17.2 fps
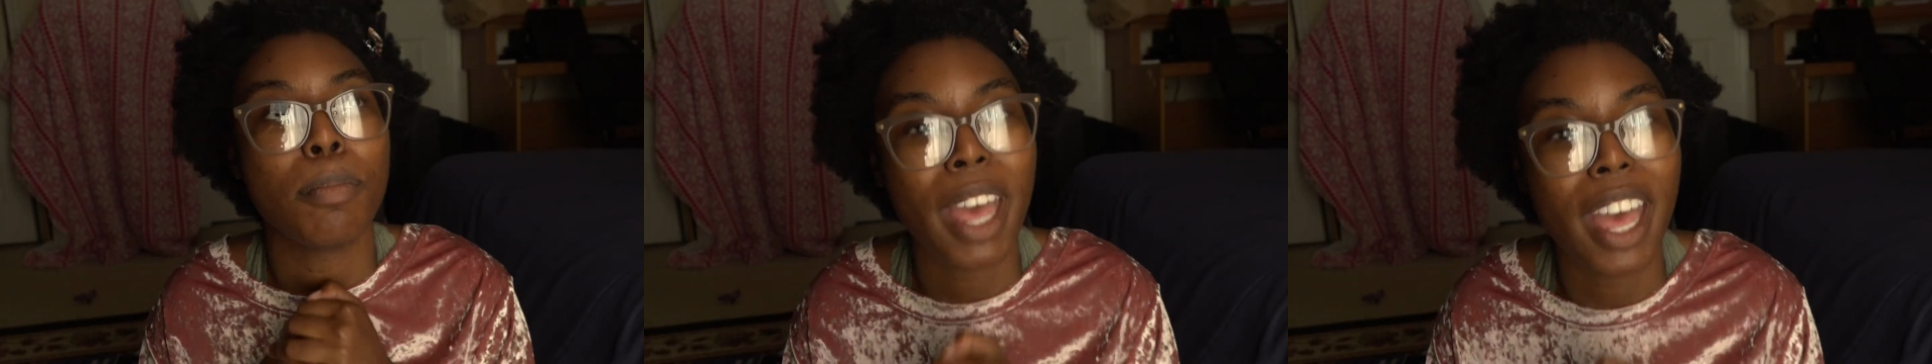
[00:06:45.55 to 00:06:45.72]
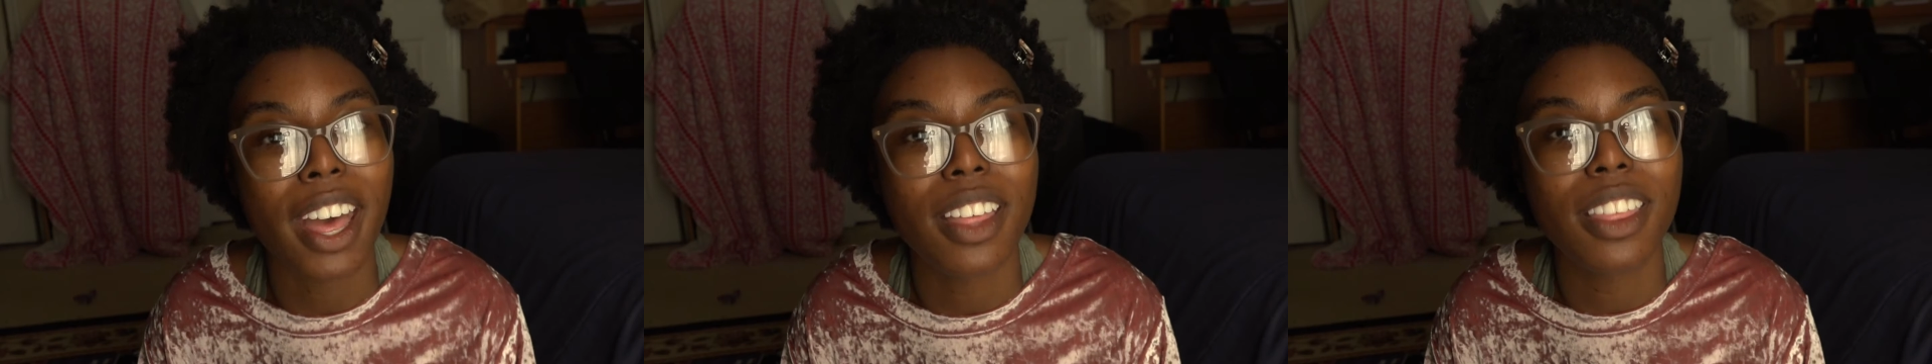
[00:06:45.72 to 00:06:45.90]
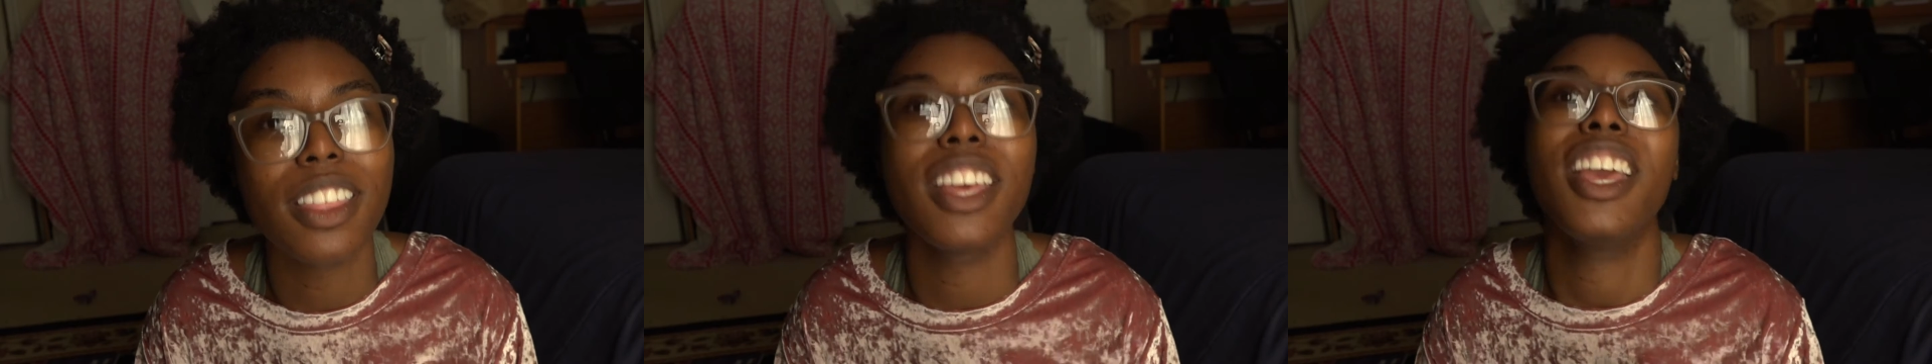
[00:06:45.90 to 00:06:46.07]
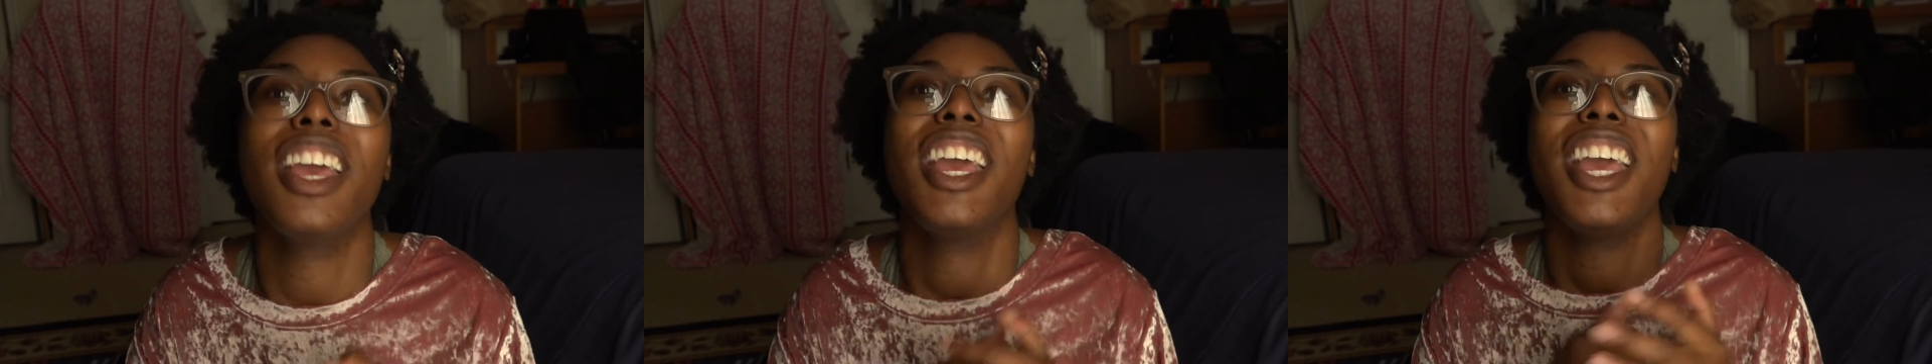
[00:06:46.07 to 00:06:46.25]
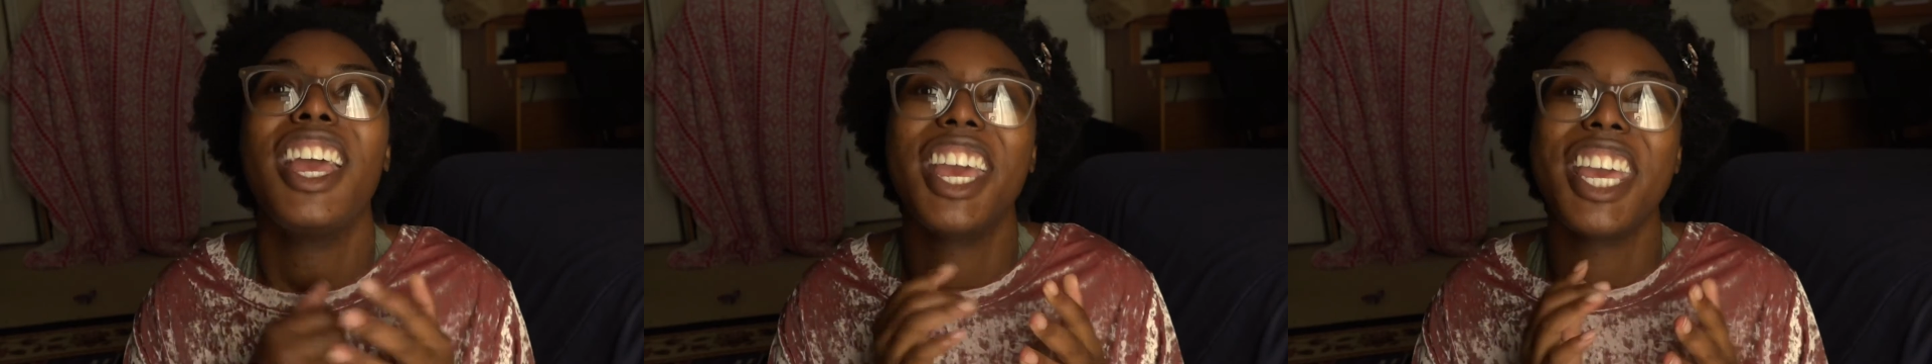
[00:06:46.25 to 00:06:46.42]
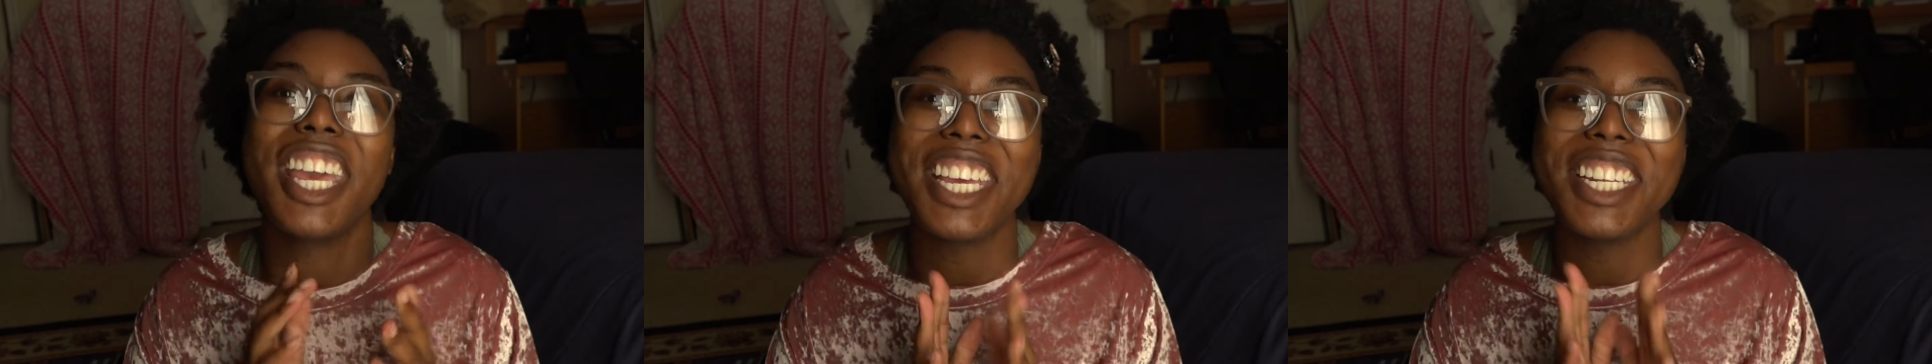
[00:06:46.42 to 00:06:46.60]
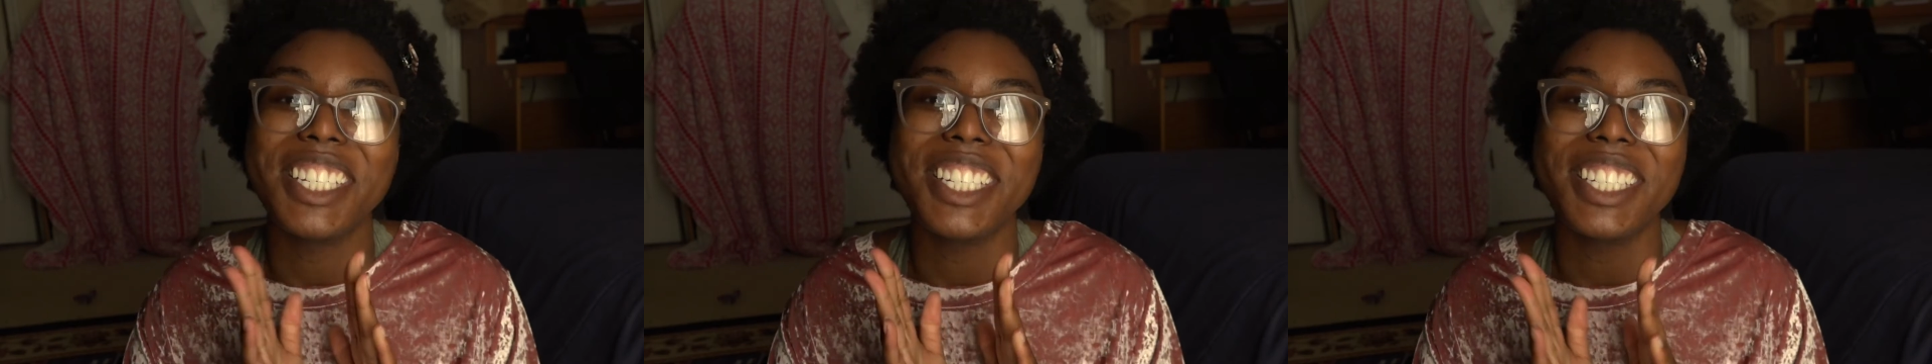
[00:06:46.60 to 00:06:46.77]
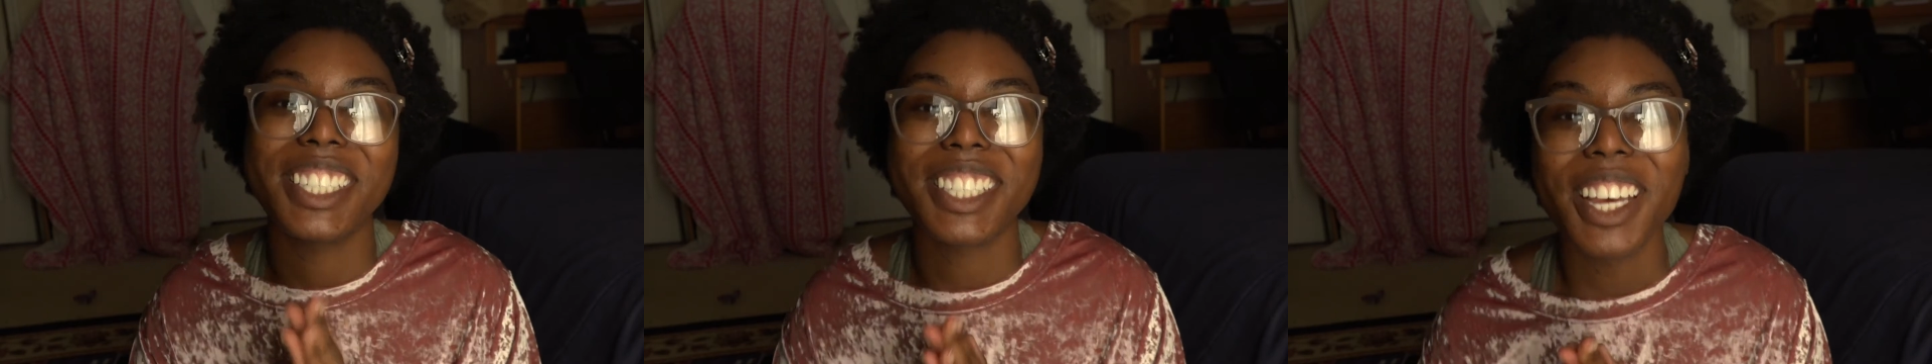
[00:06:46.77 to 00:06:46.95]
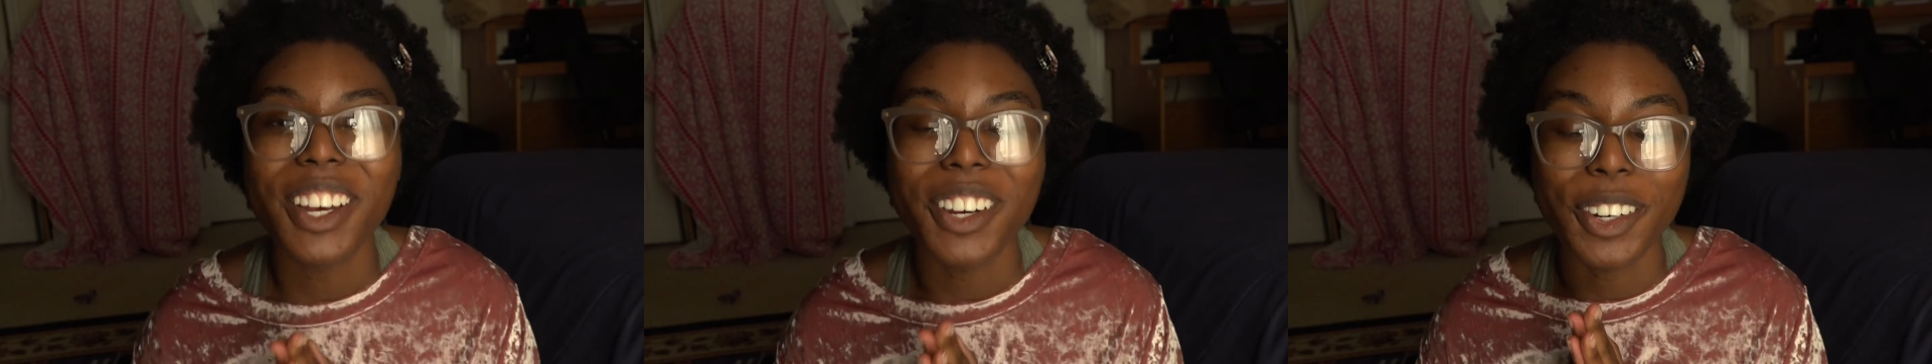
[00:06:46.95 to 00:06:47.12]
path. And
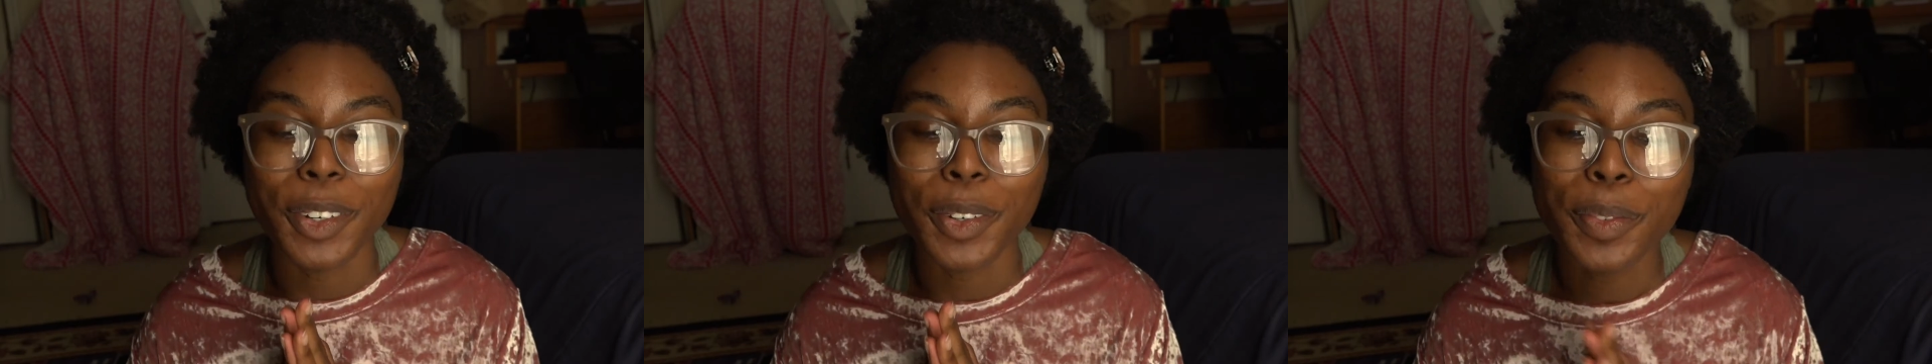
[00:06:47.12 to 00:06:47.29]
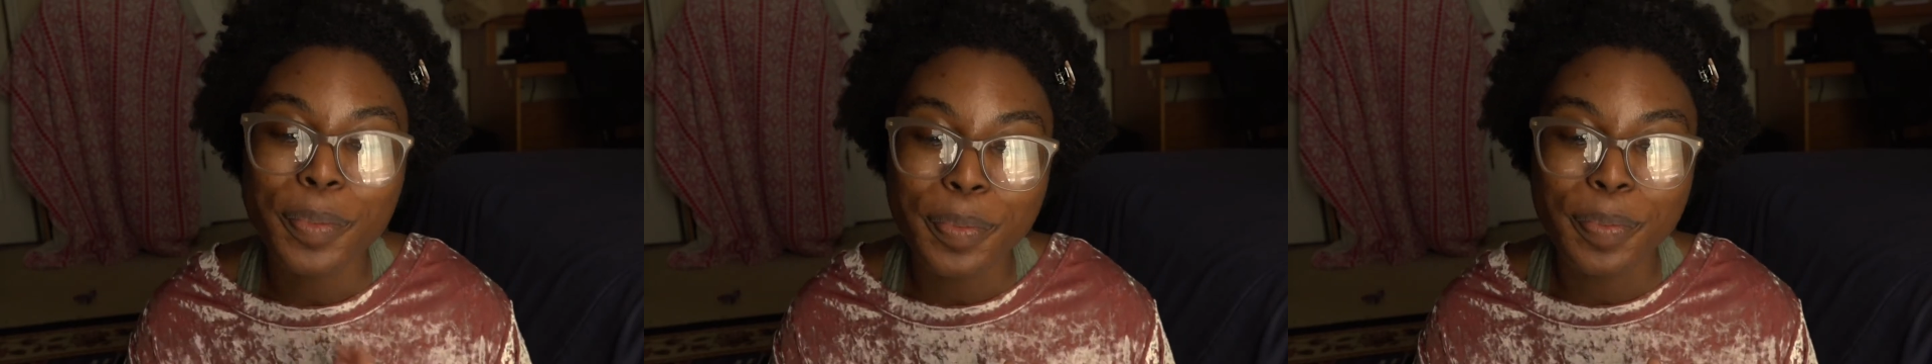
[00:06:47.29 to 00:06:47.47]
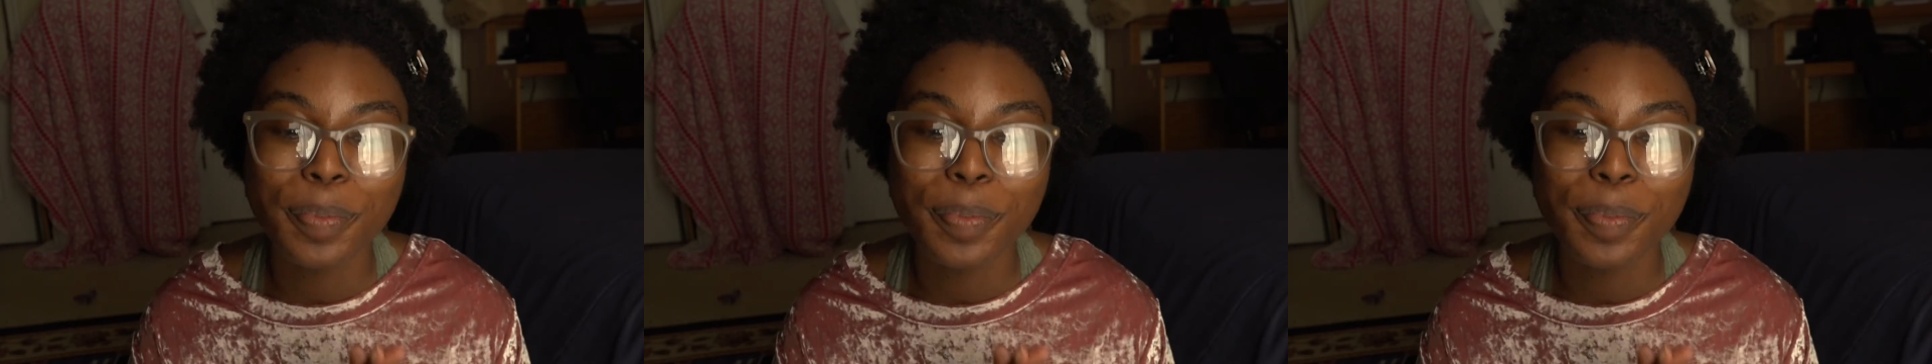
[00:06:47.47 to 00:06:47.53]
so